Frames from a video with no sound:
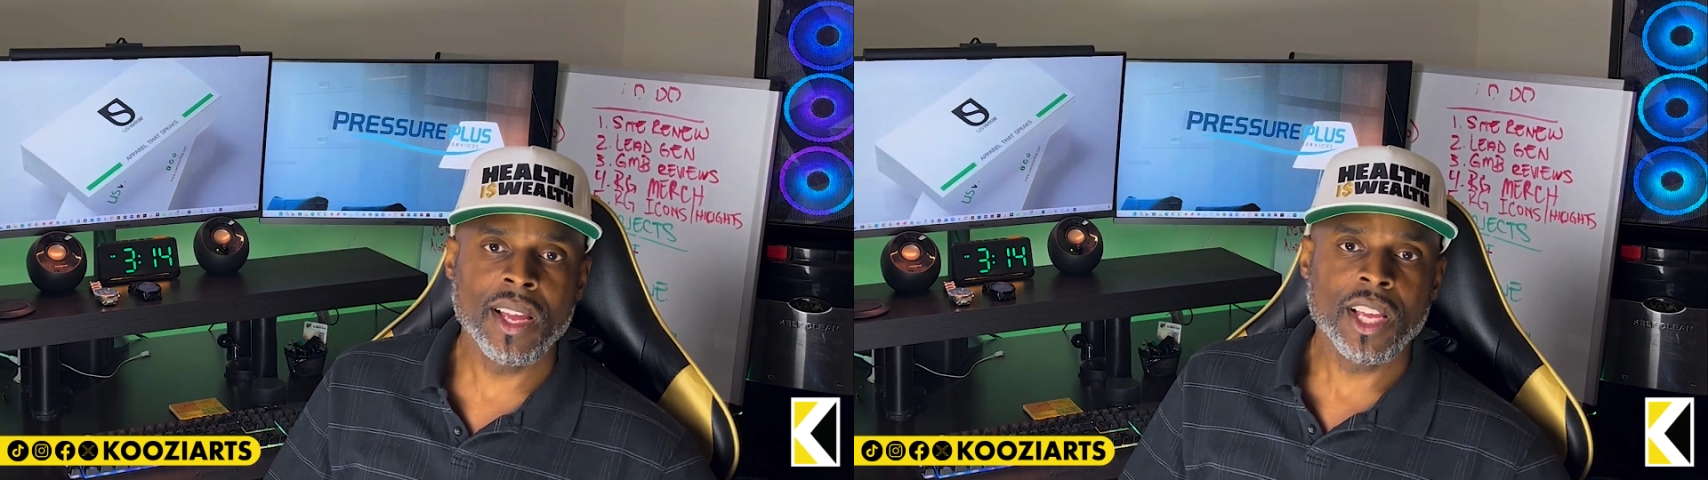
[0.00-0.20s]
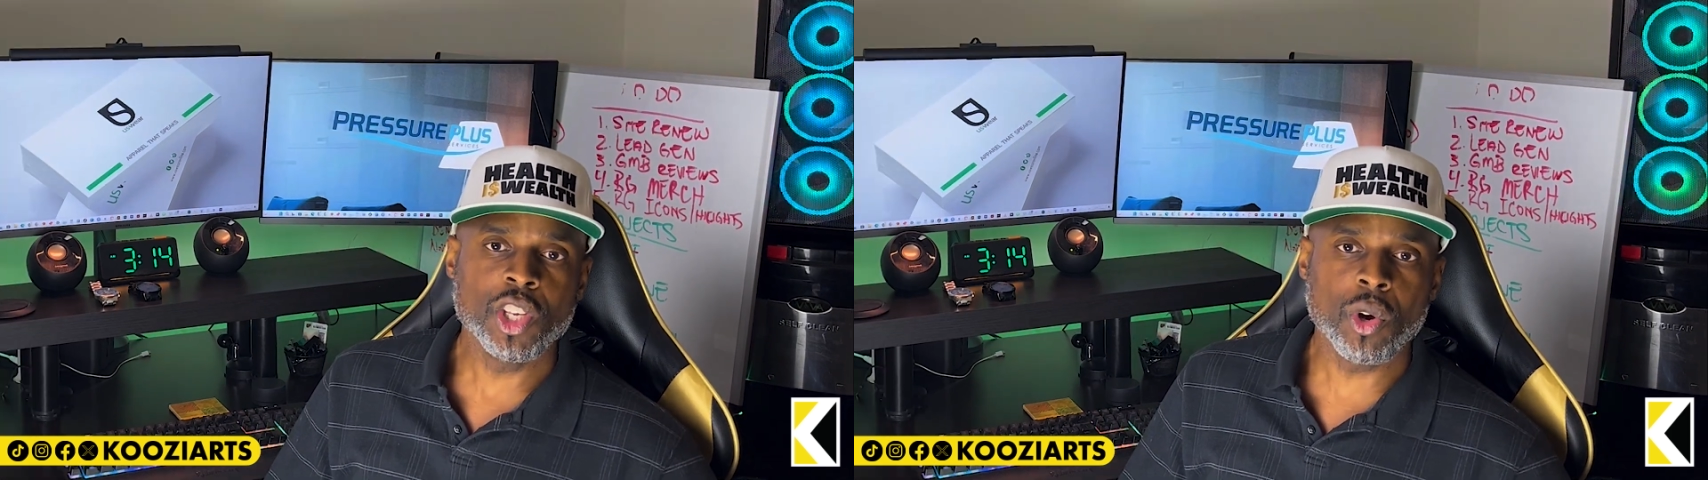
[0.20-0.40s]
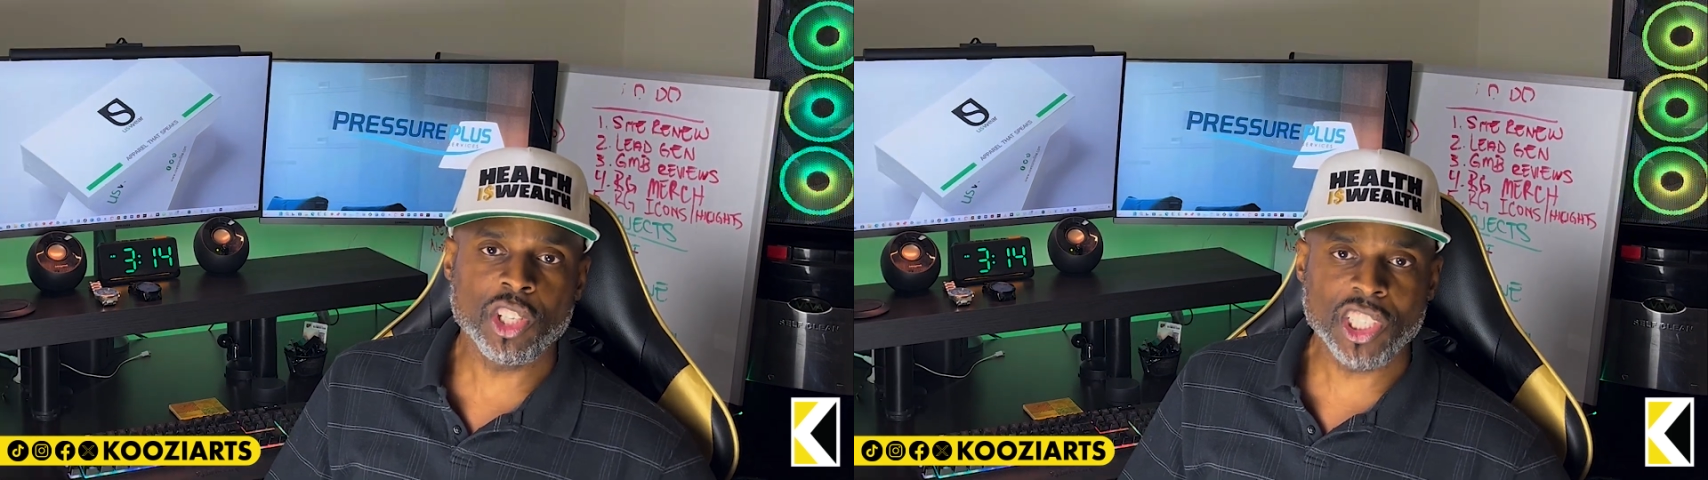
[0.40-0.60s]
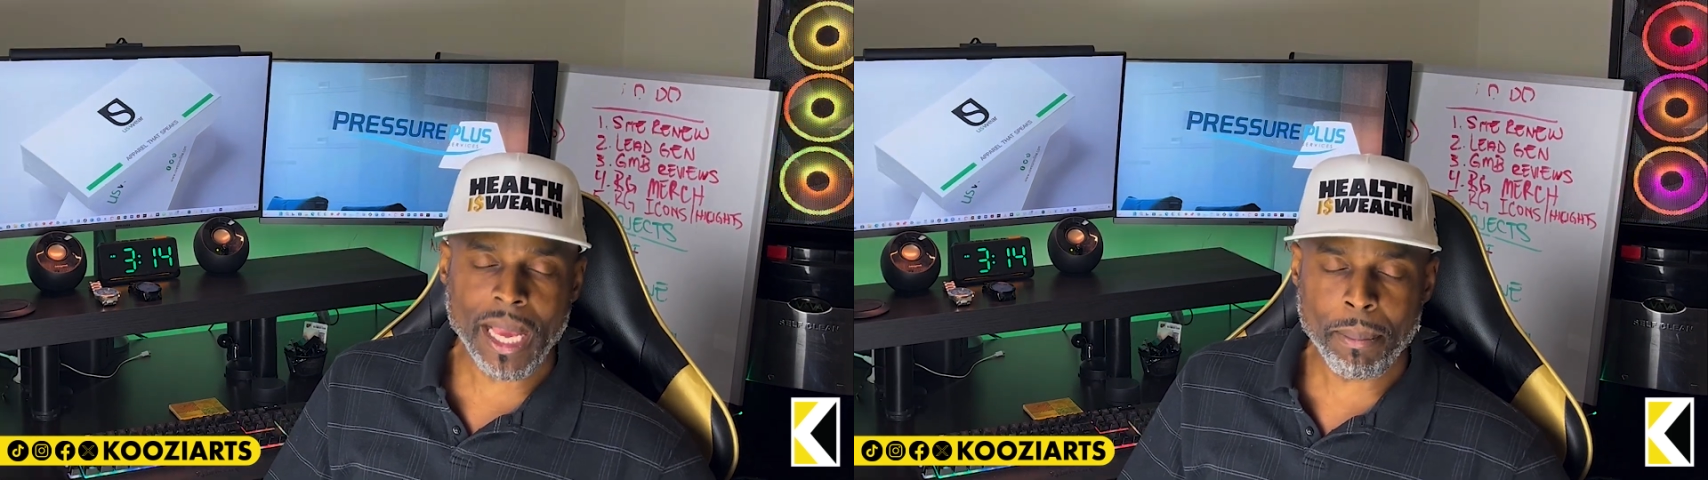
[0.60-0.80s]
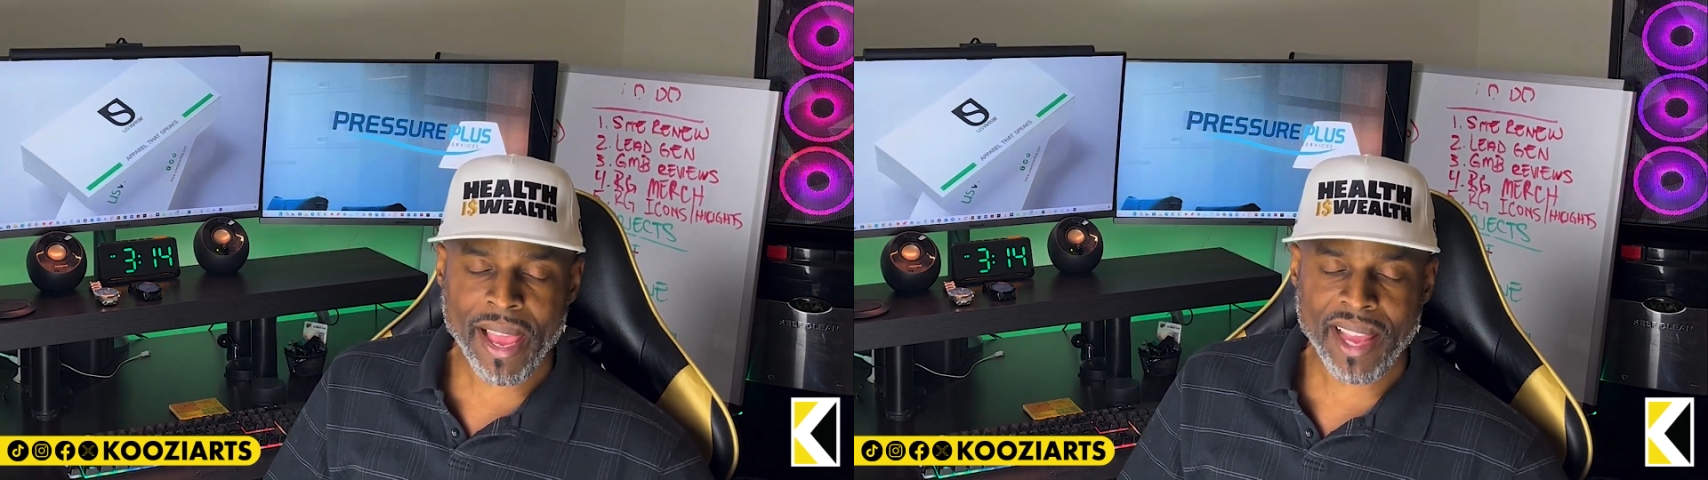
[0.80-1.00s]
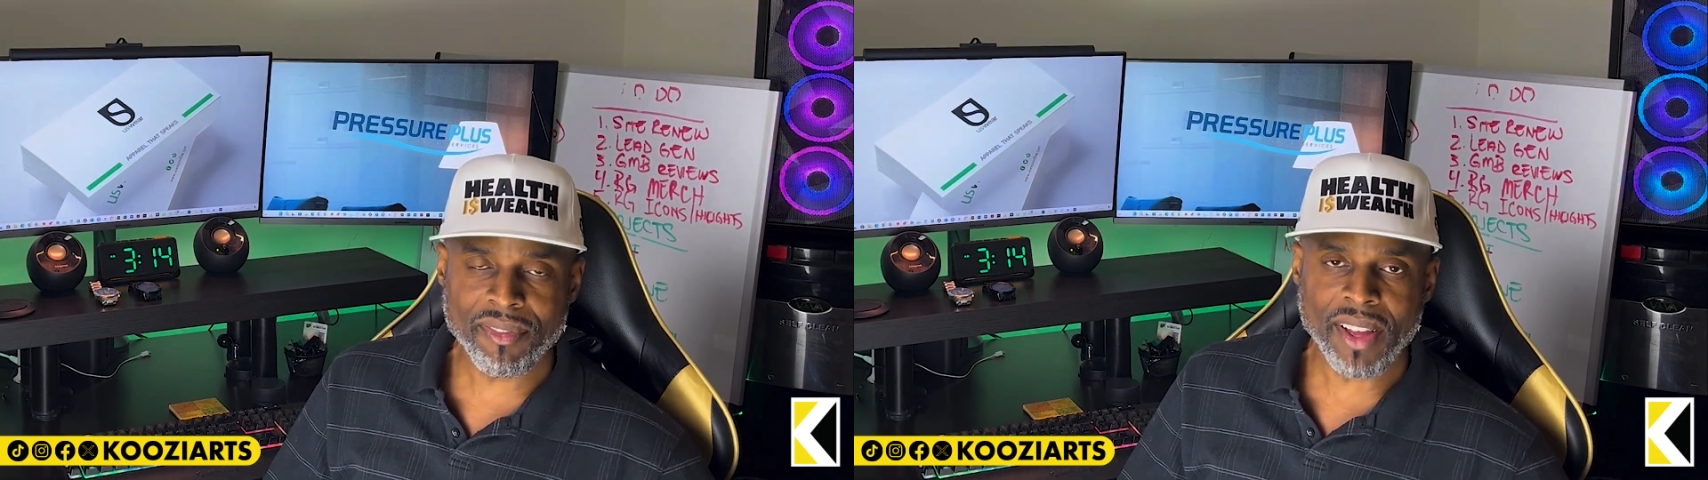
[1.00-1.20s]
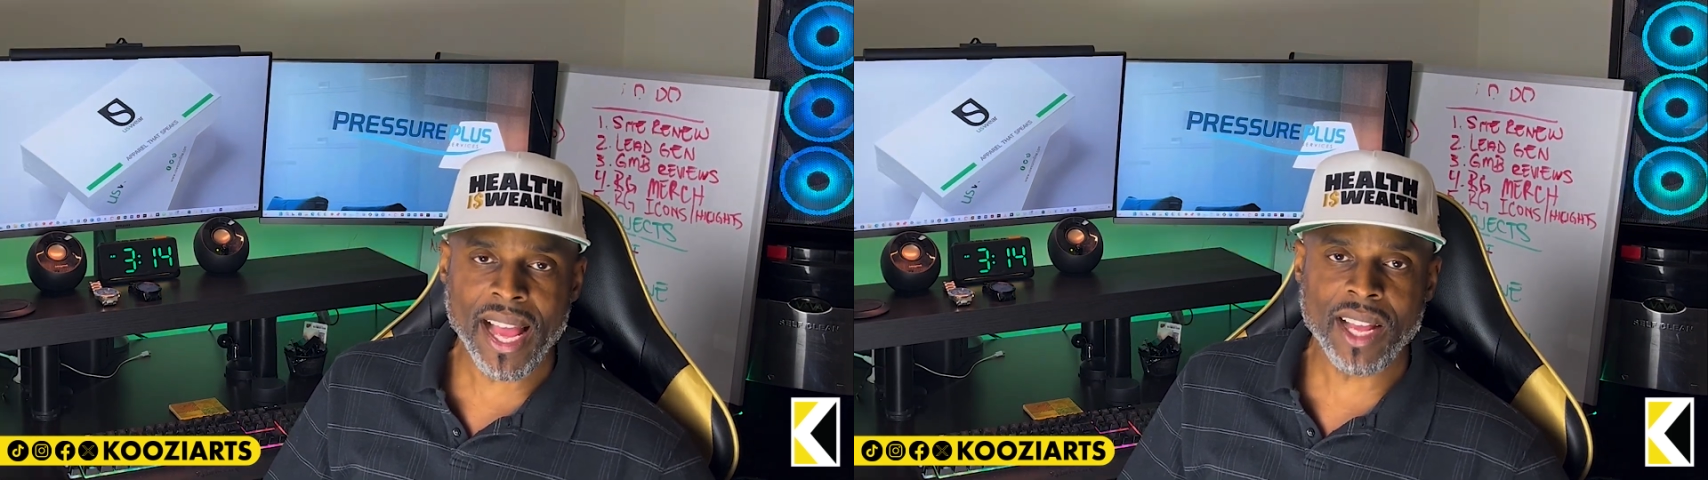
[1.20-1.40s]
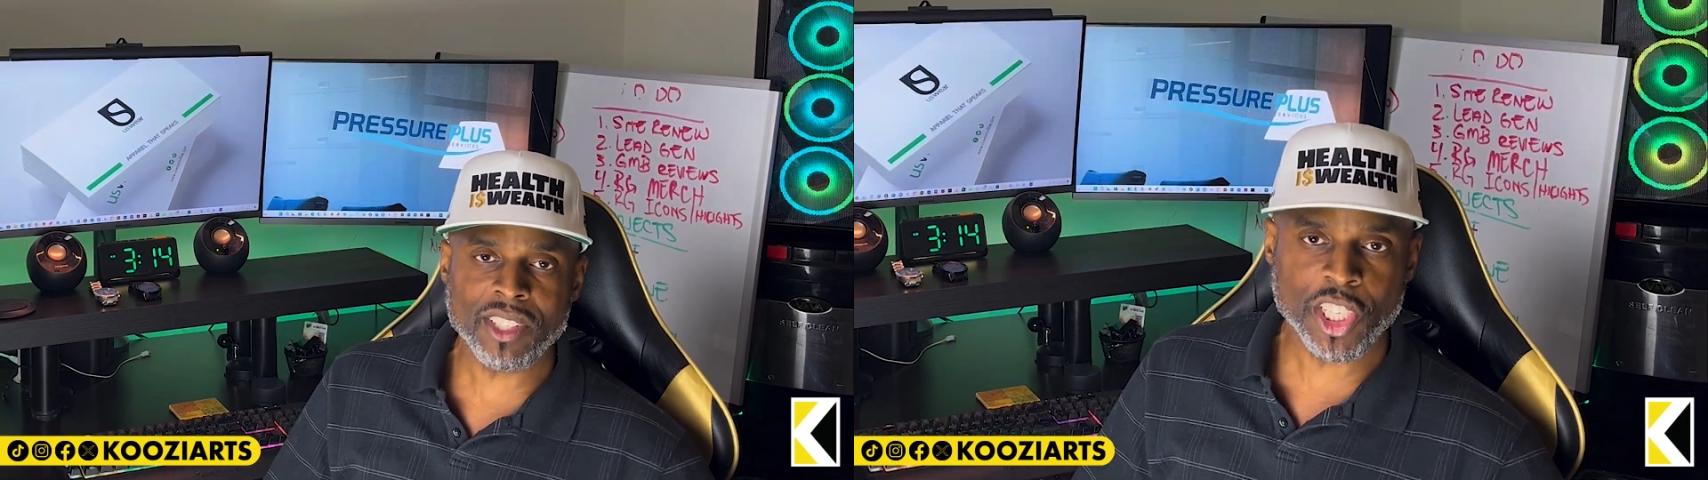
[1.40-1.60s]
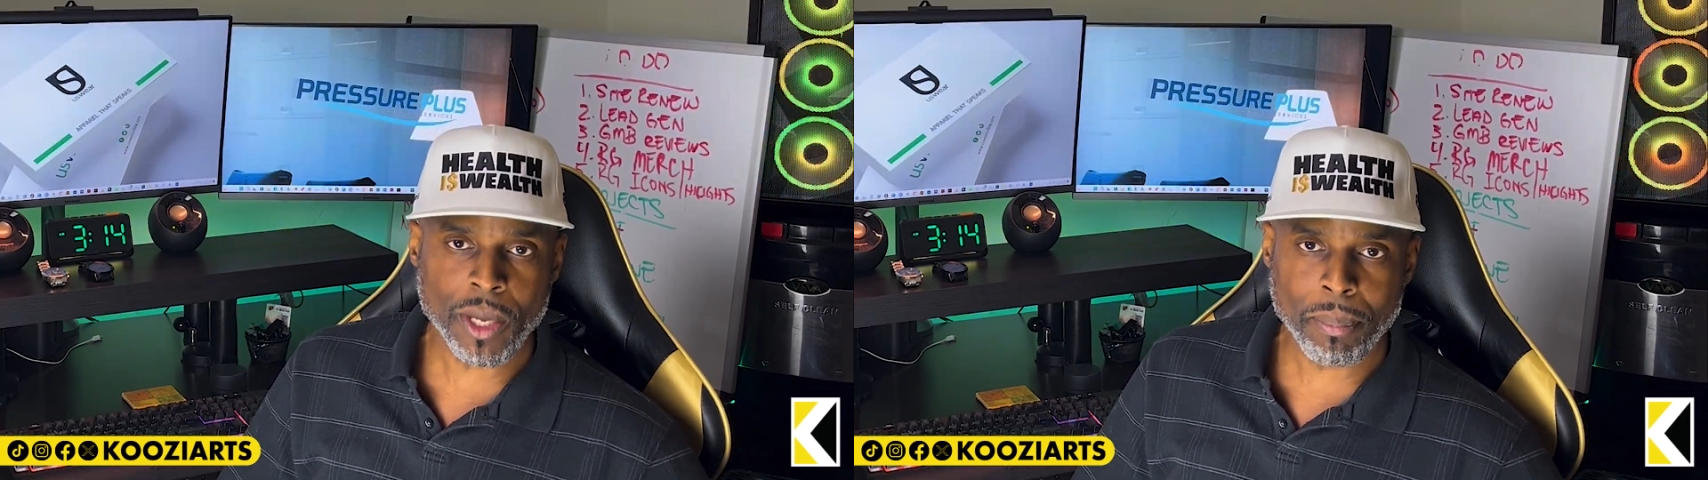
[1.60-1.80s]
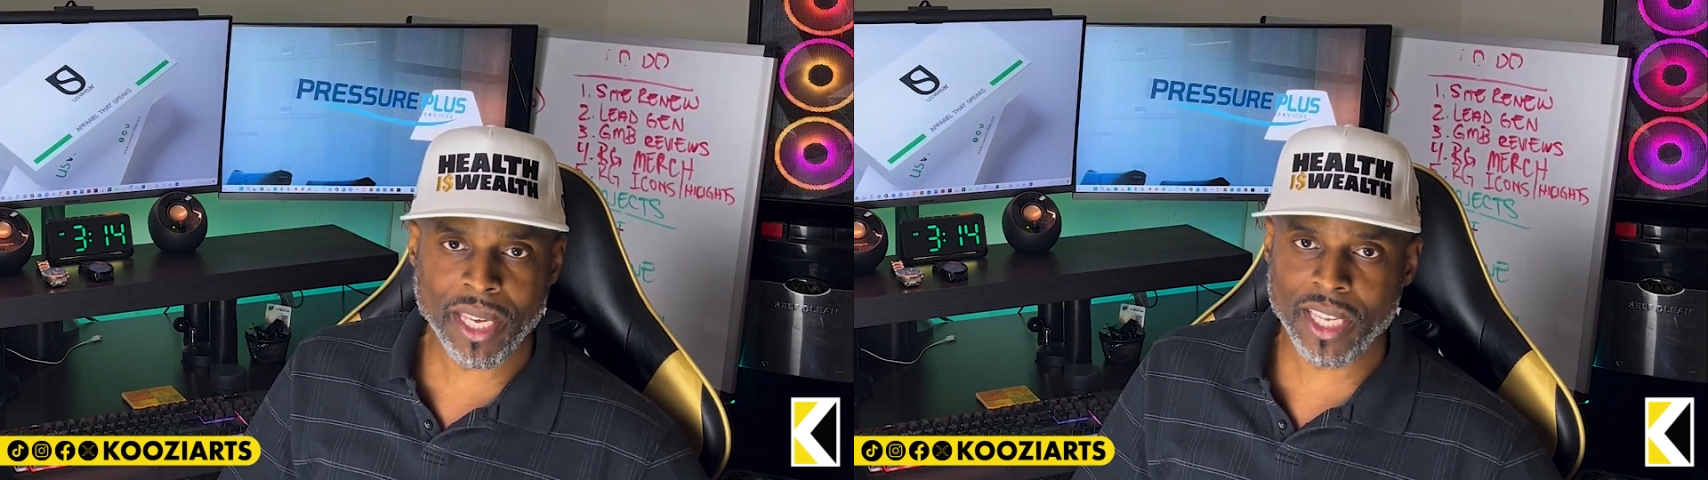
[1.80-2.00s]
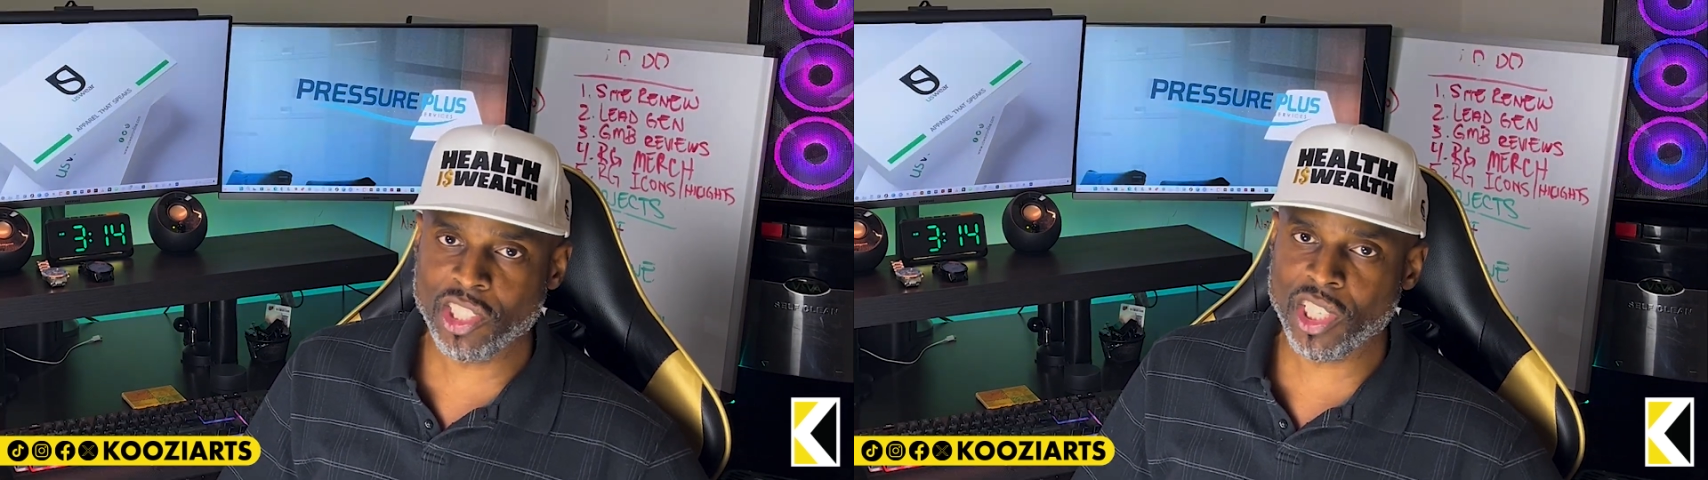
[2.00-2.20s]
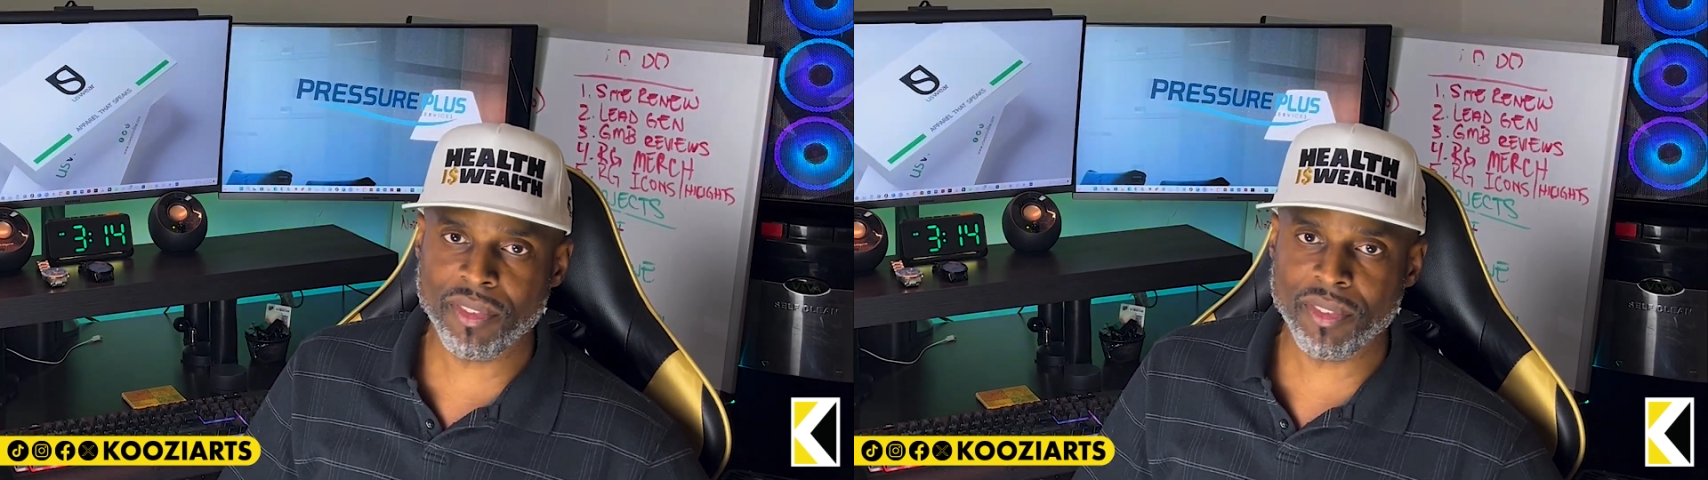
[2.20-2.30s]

your JPEG files, and your PNG